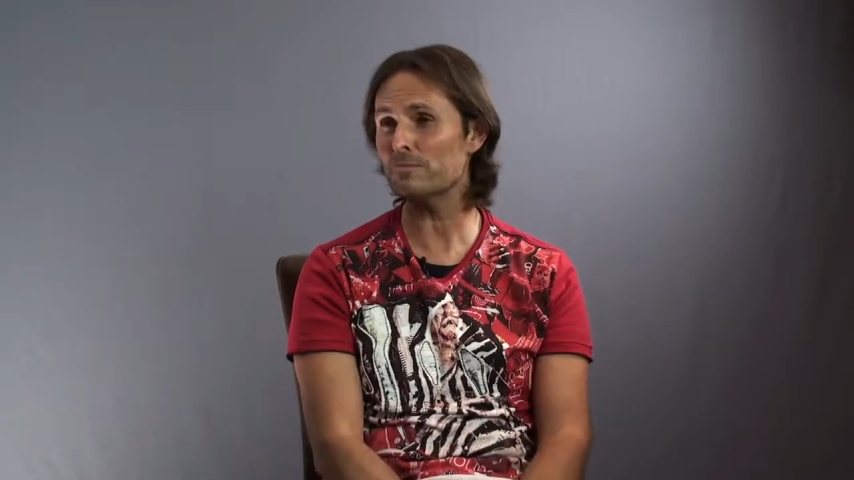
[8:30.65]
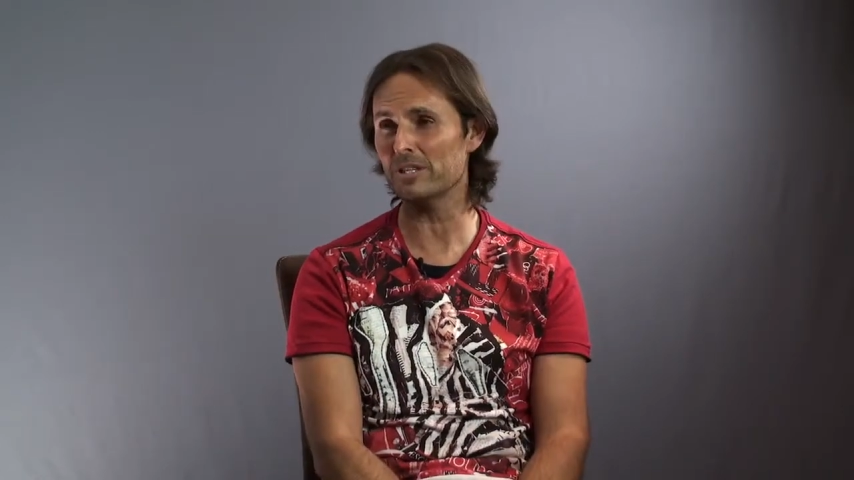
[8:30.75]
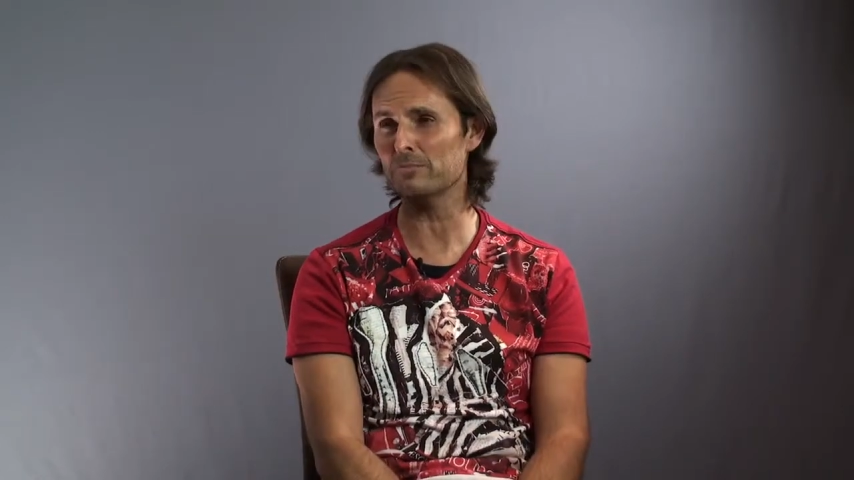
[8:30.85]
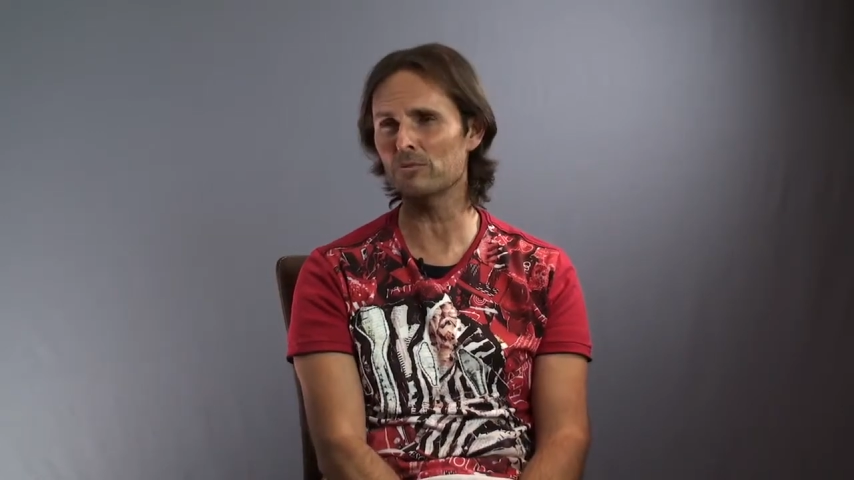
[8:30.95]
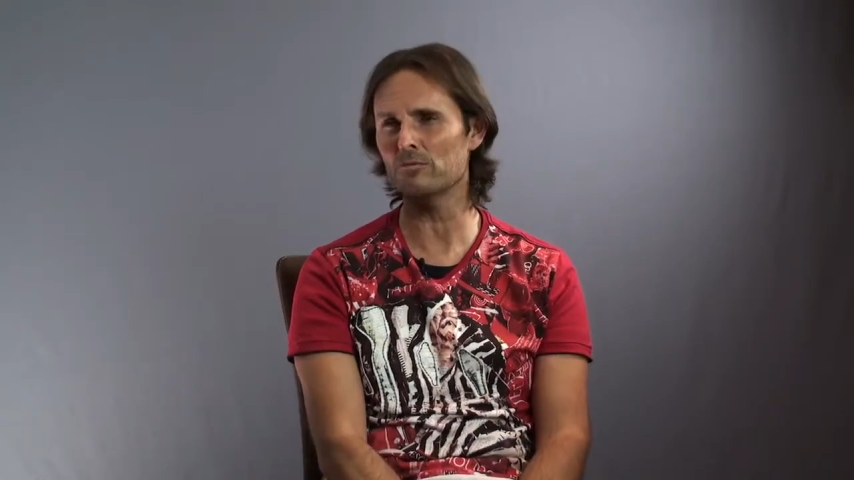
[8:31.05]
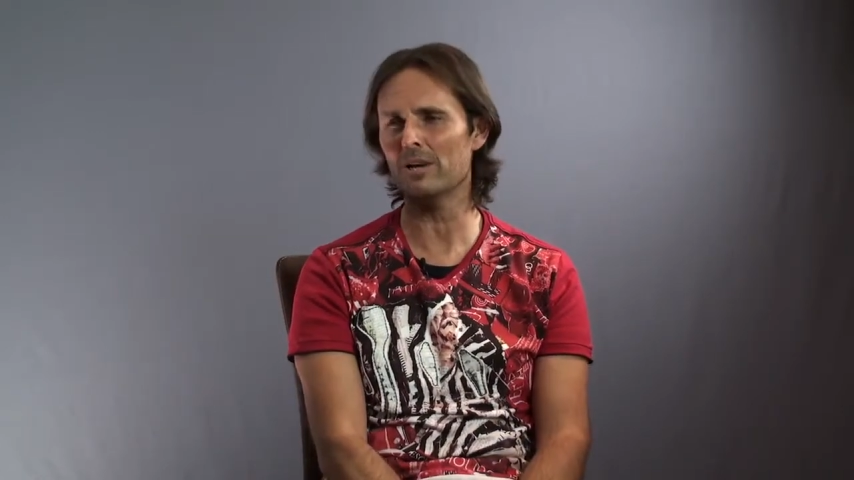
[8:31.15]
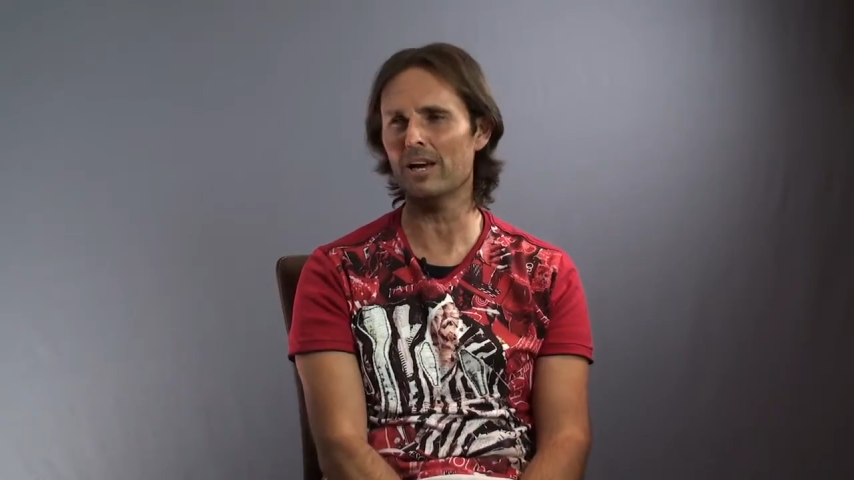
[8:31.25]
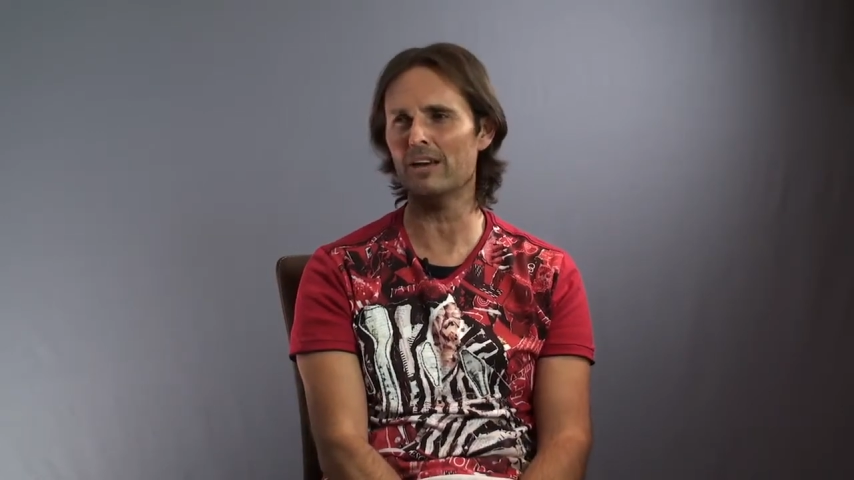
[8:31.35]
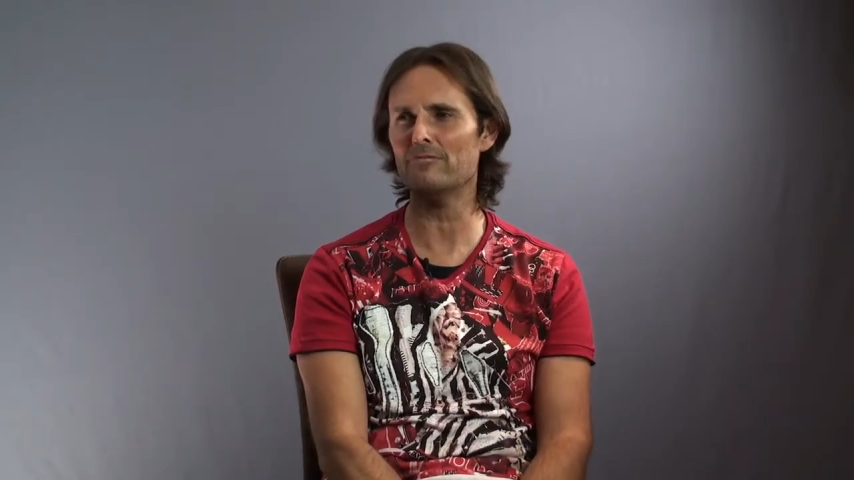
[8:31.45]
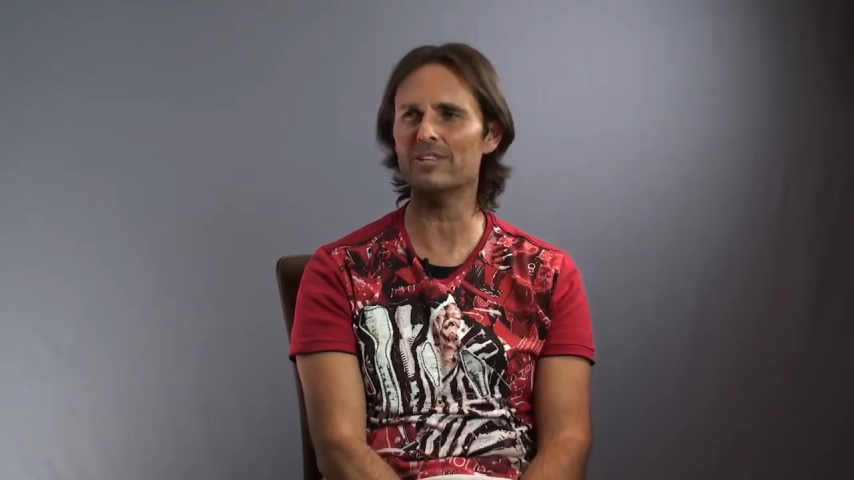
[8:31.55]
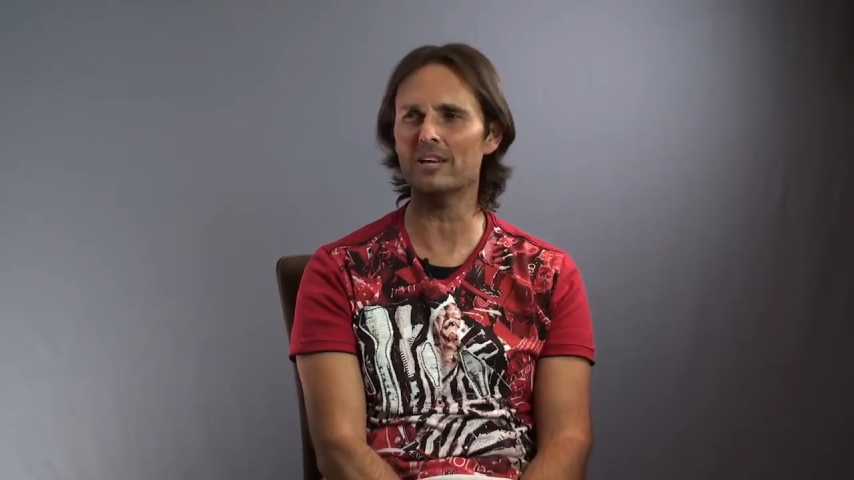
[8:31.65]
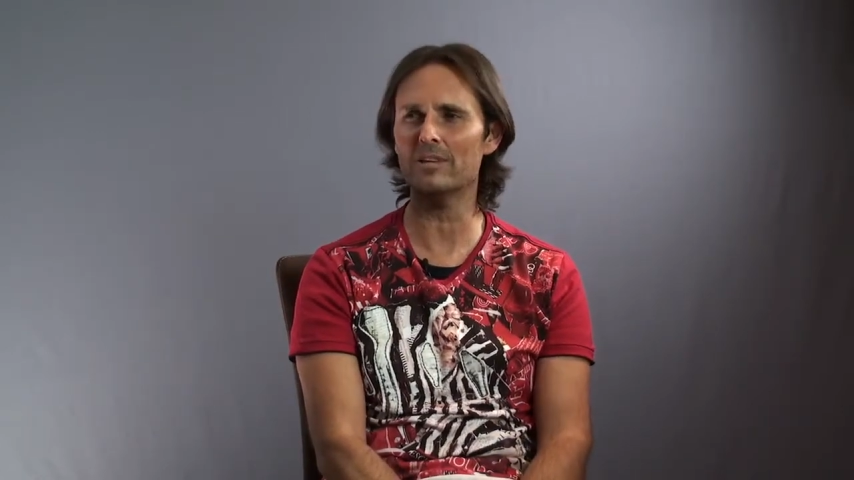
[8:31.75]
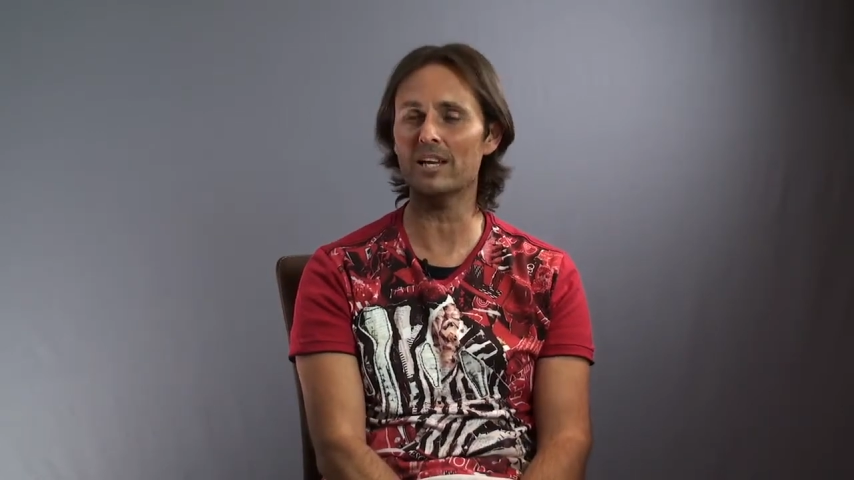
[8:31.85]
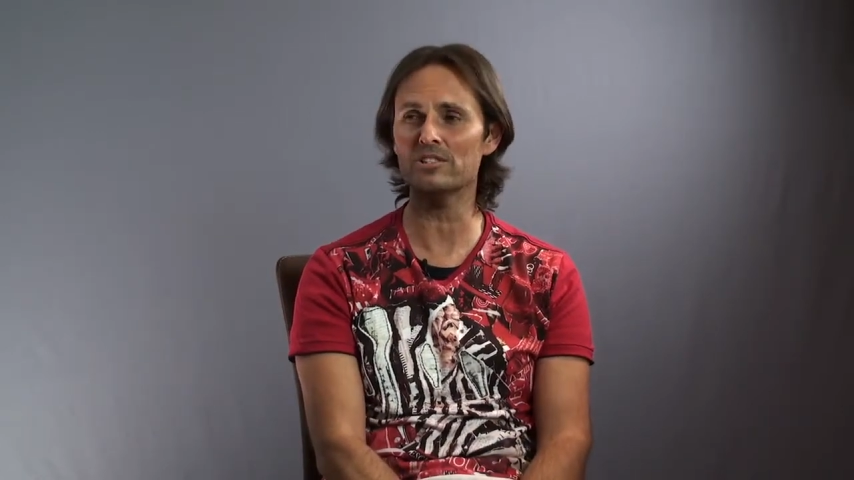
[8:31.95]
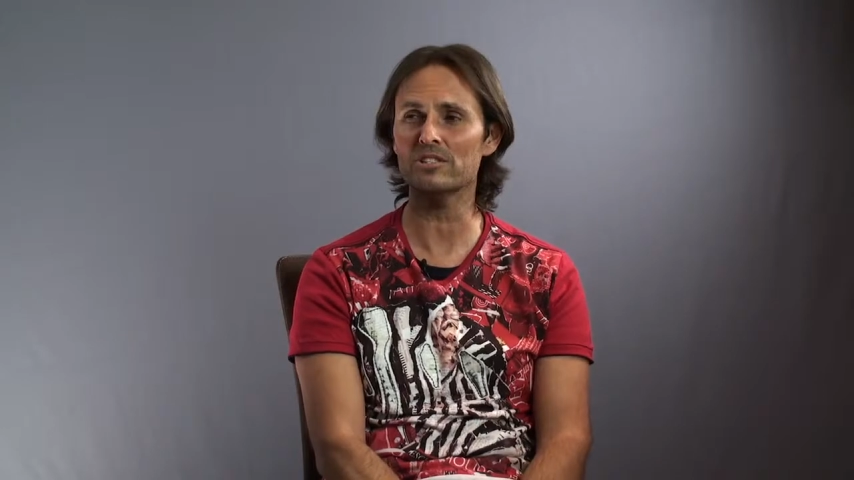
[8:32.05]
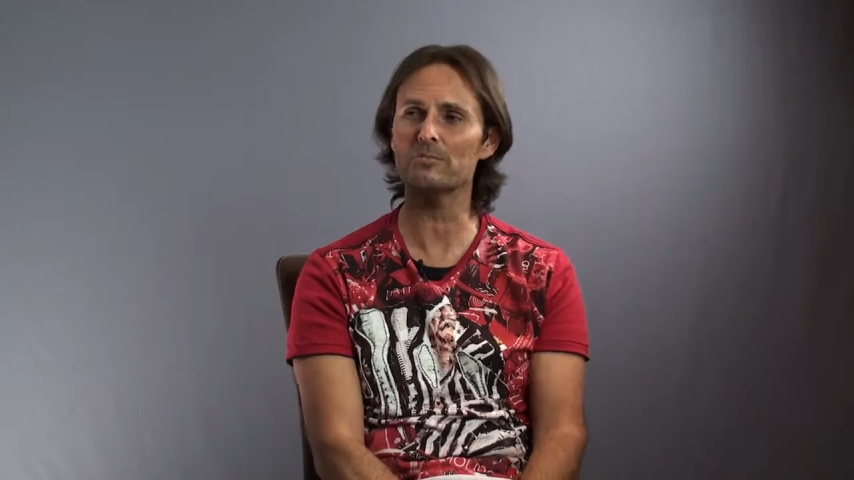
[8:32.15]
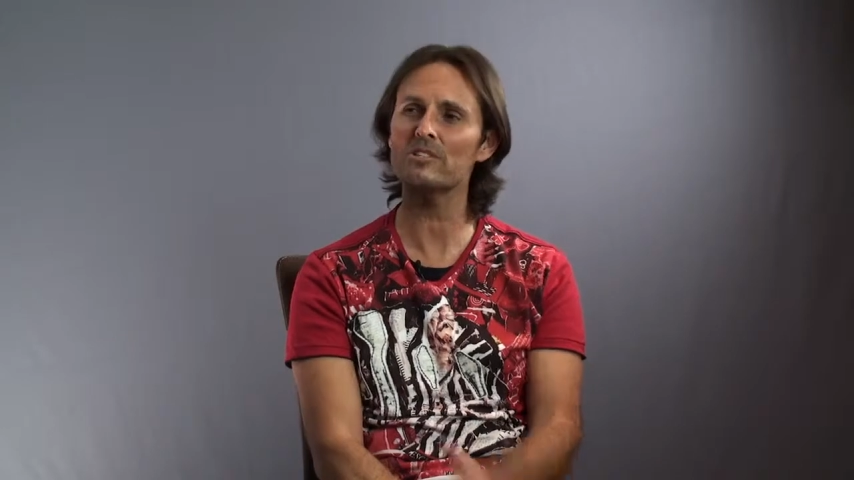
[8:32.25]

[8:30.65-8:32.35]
people have in their relationship.